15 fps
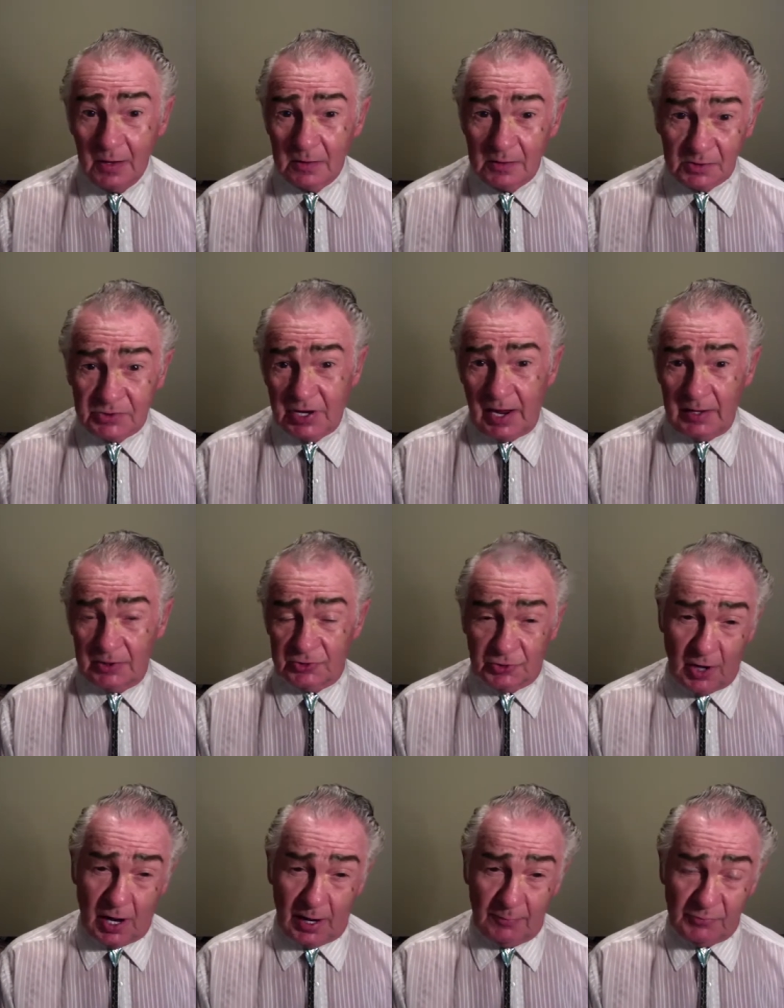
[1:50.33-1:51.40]
The 10
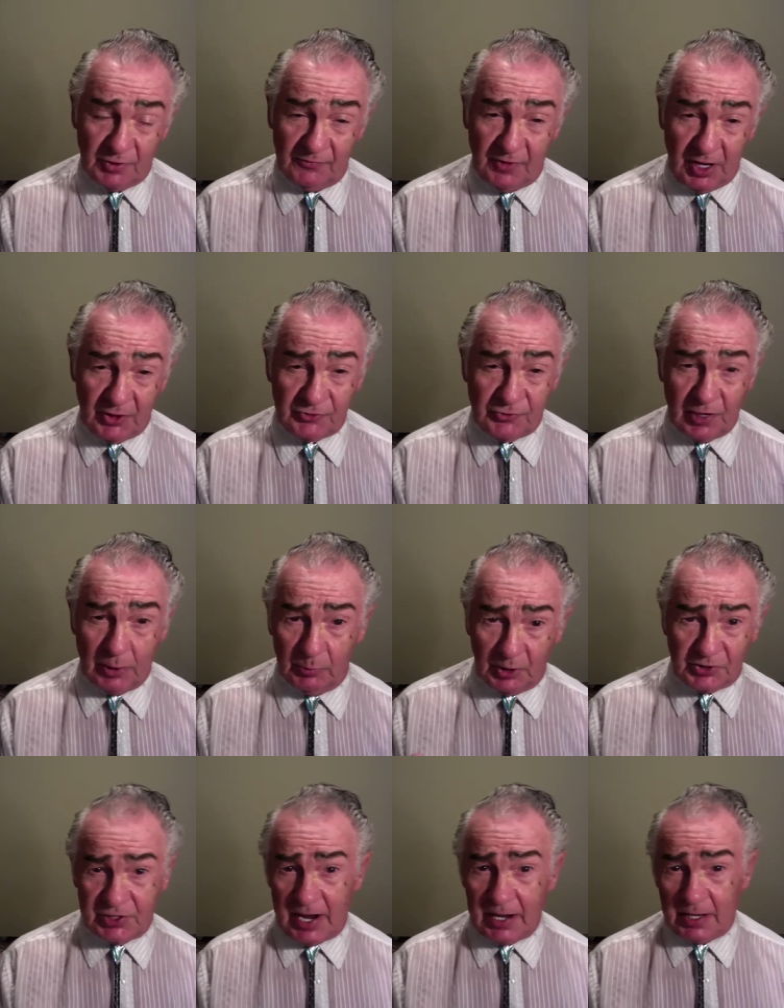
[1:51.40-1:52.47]
tribes of Israel were
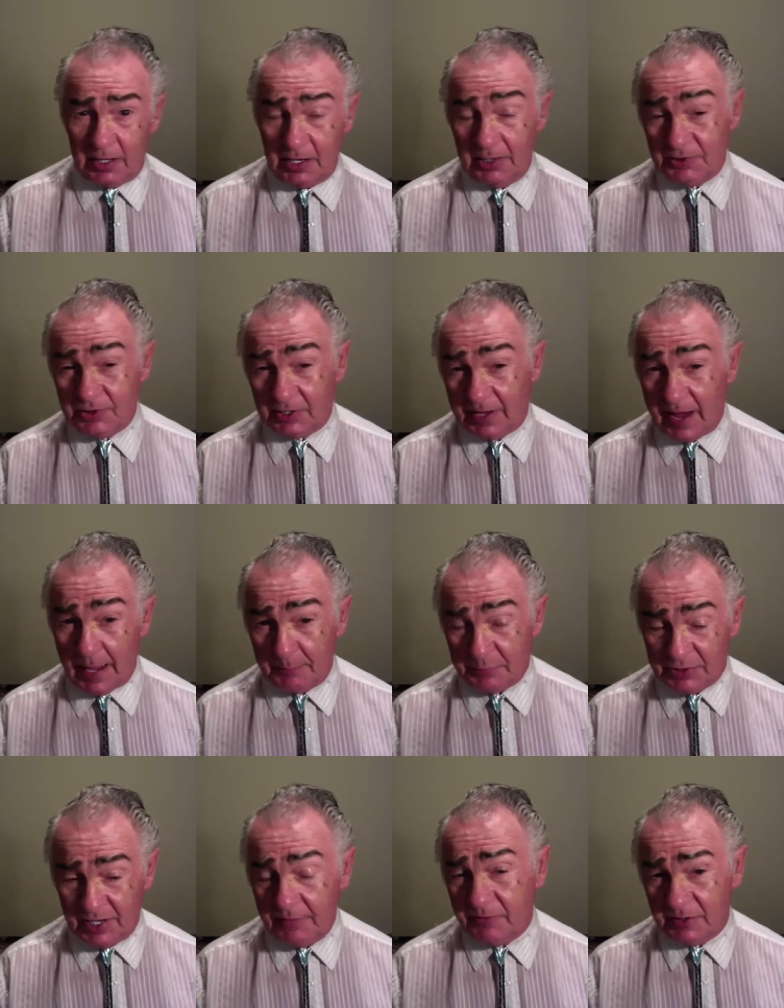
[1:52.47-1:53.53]
taken into
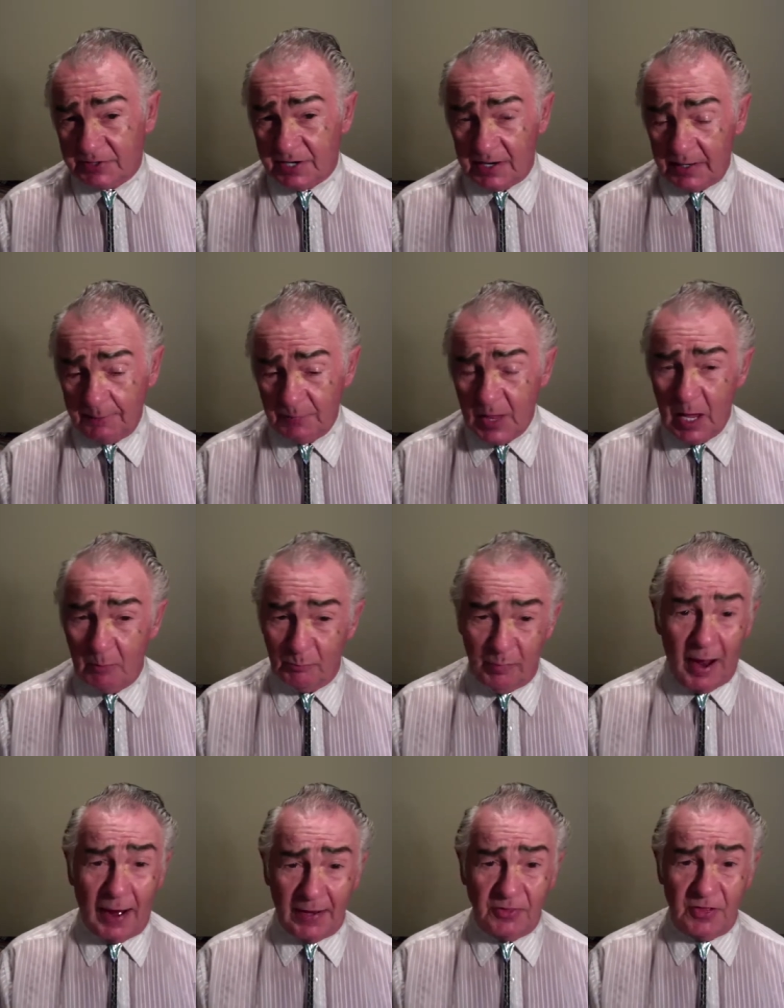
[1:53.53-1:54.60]
captivity
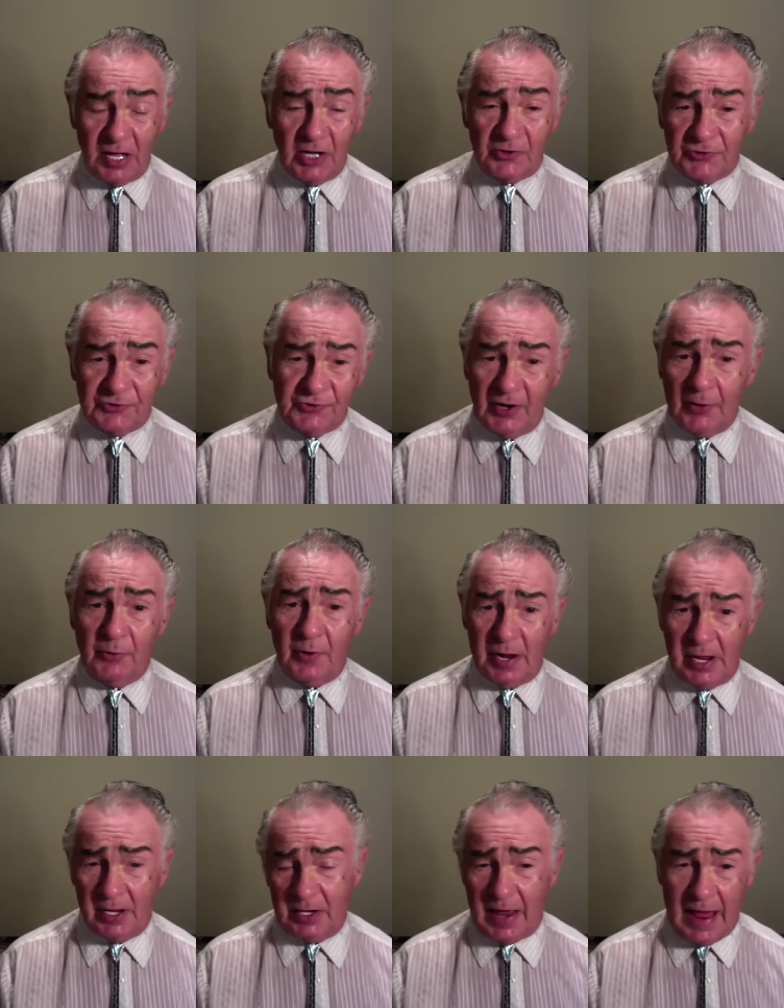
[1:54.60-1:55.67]
by the
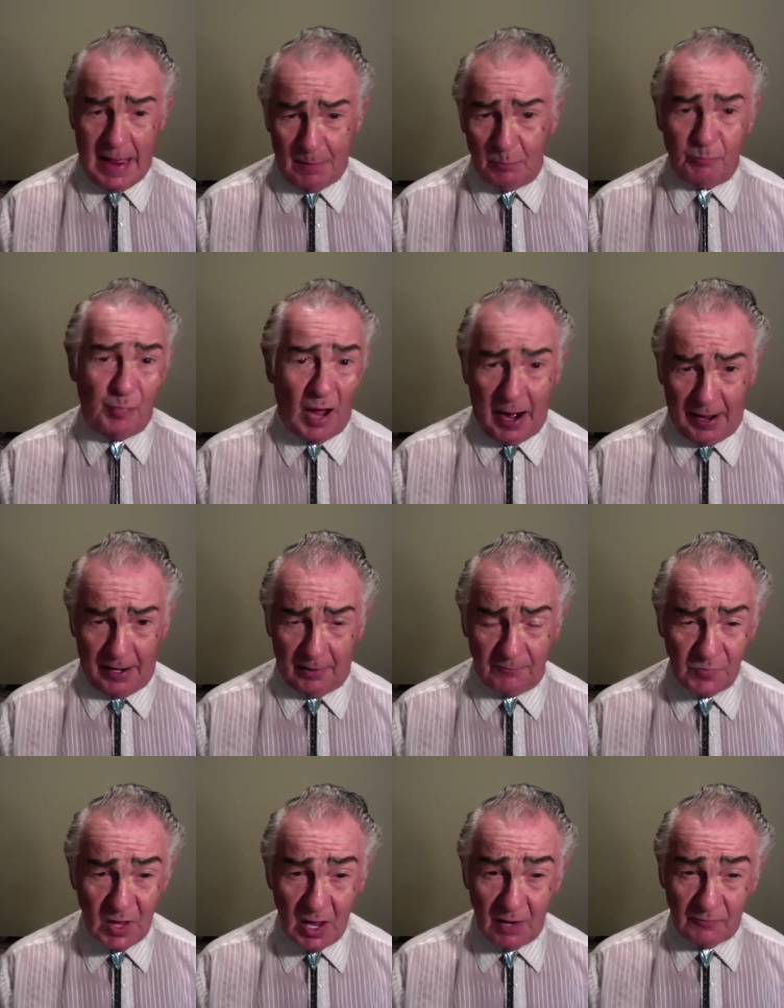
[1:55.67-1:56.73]
Assyrian Empire
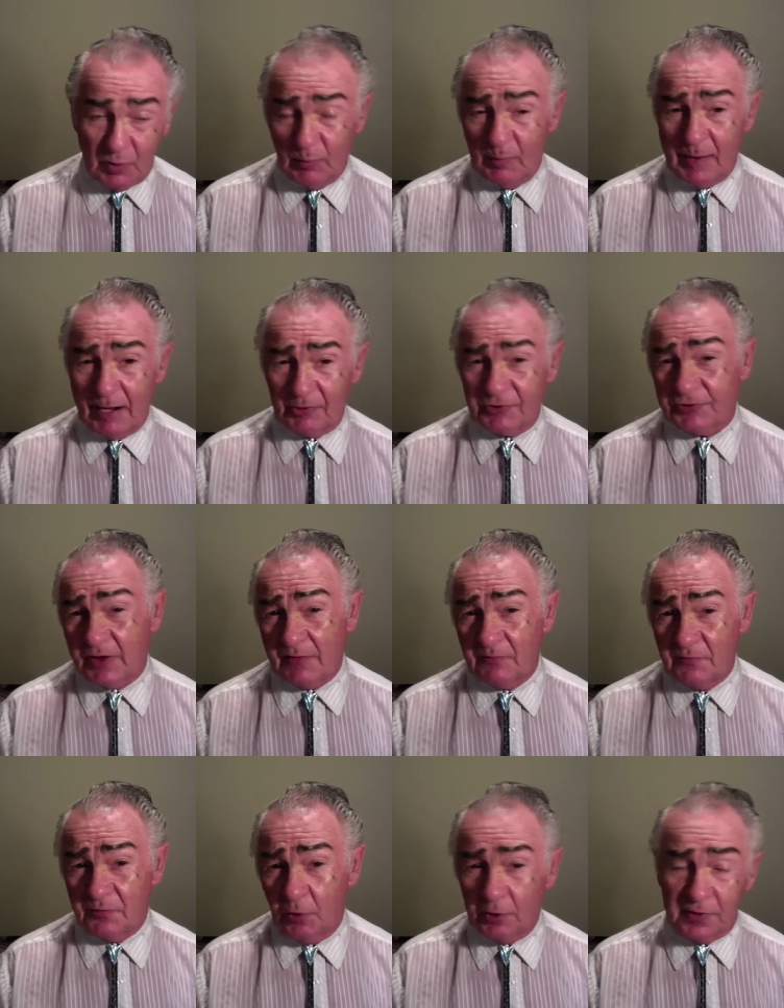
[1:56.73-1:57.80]
from about
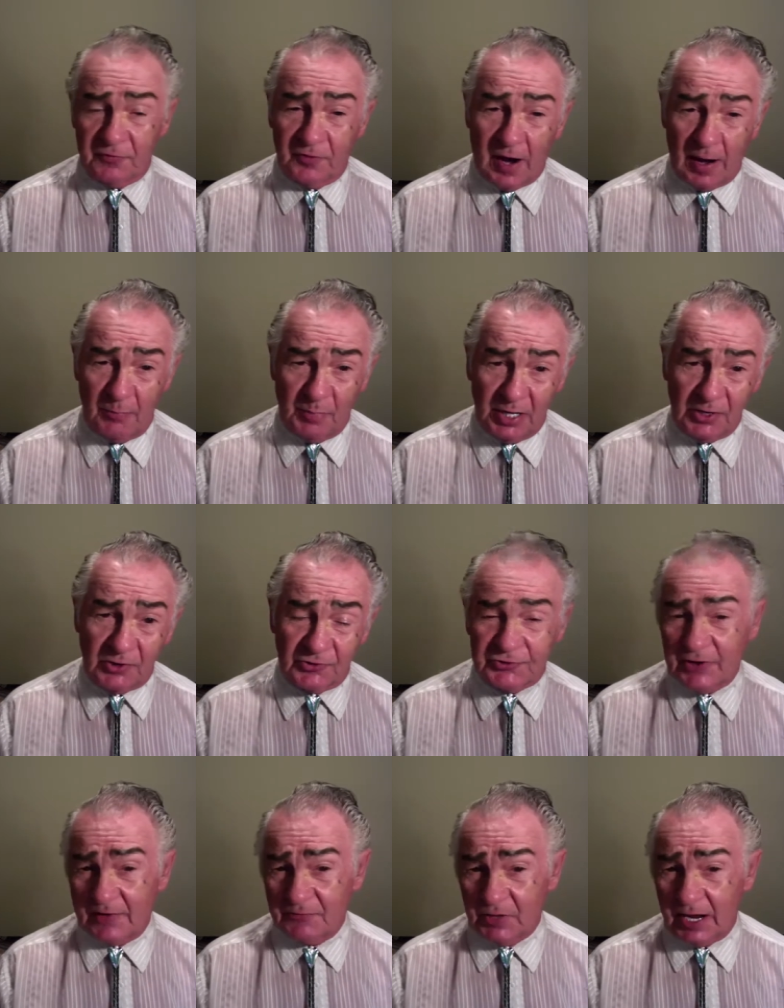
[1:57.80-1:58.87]
745 B to
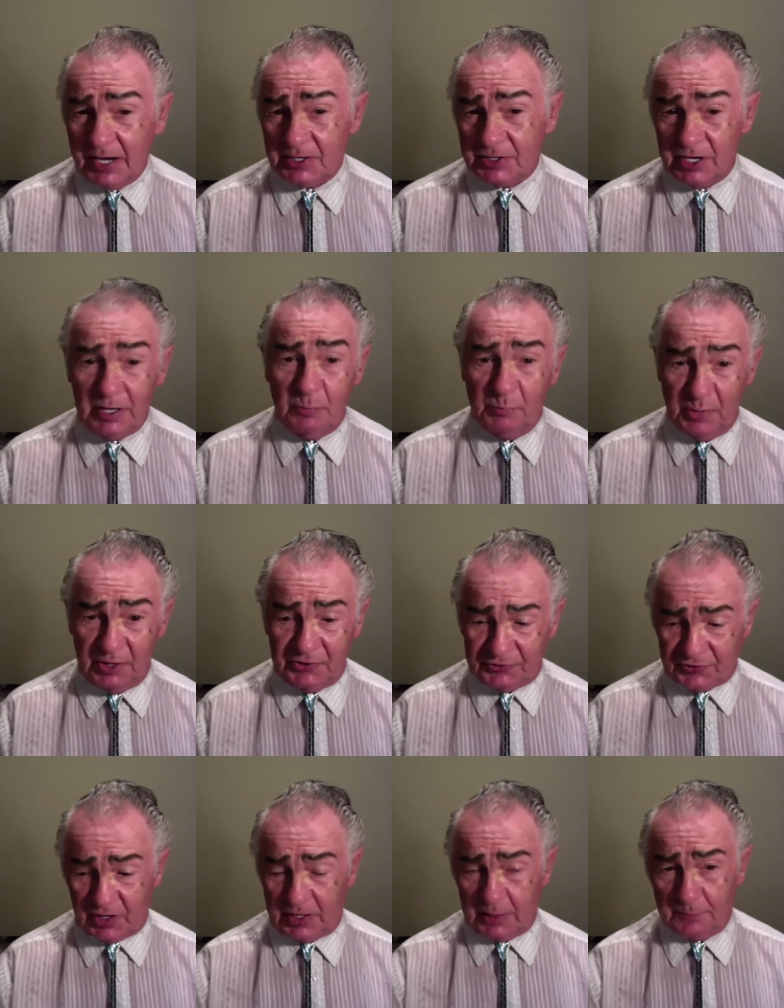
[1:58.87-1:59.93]
718
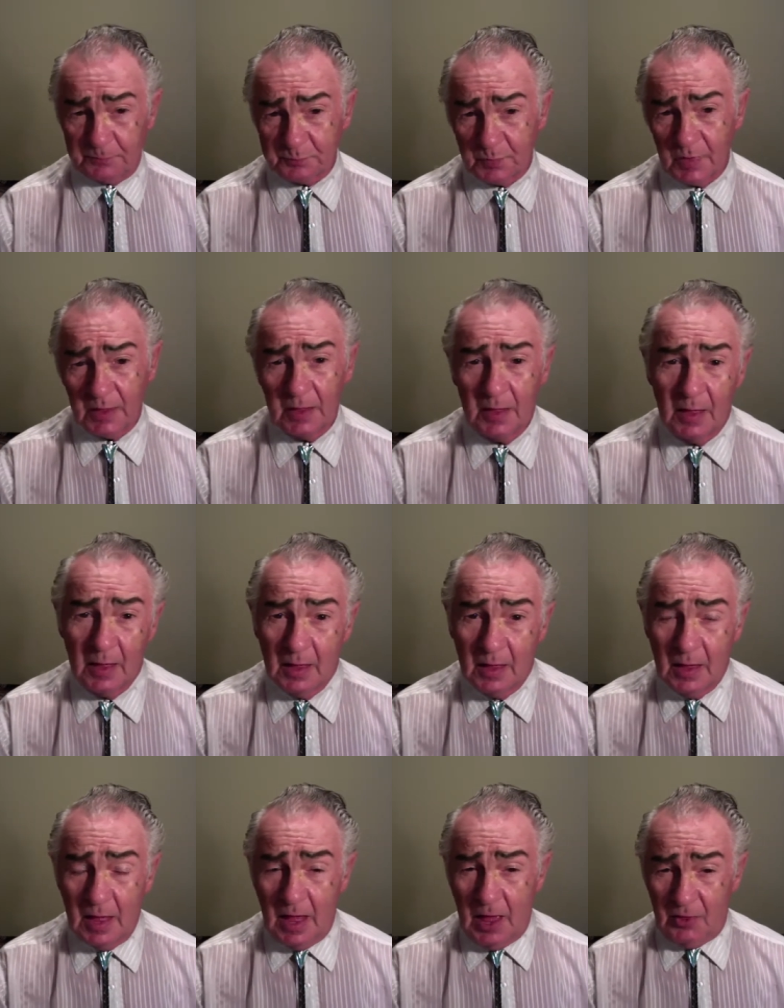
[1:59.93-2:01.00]
BC.
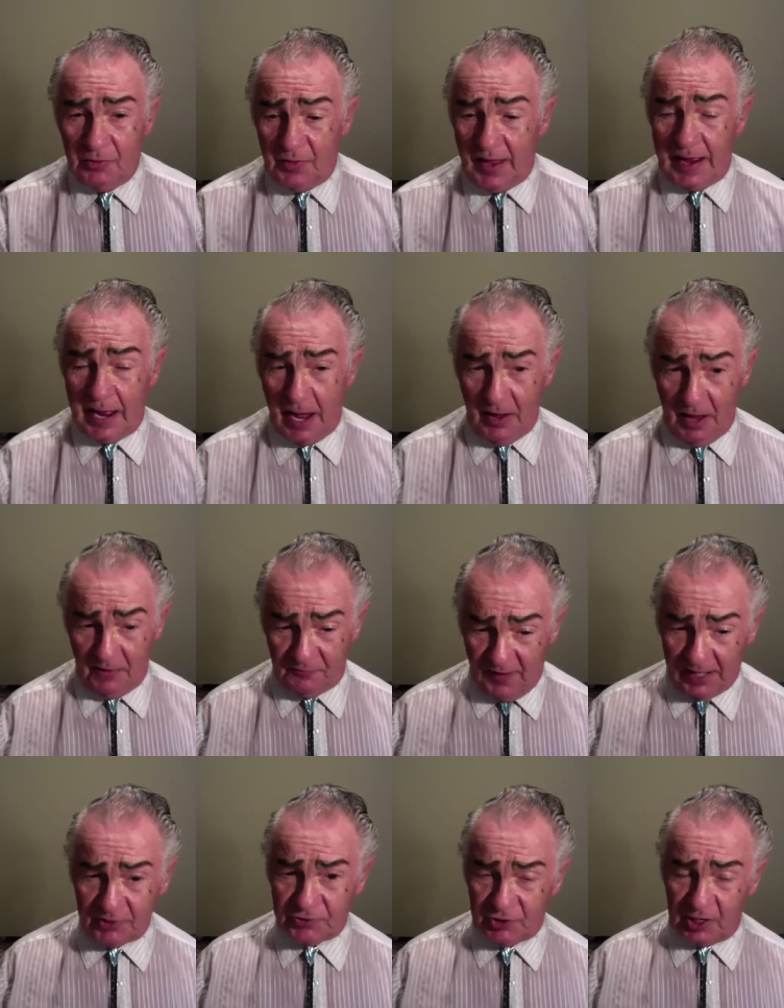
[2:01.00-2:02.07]
They
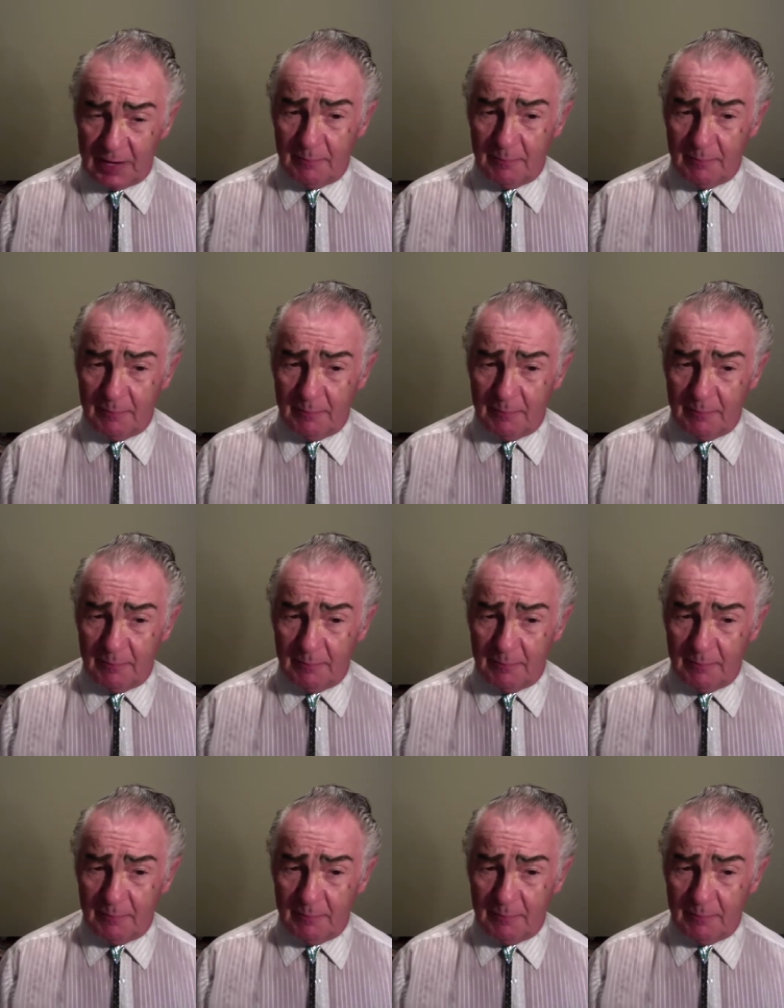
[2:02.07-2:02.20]
eventually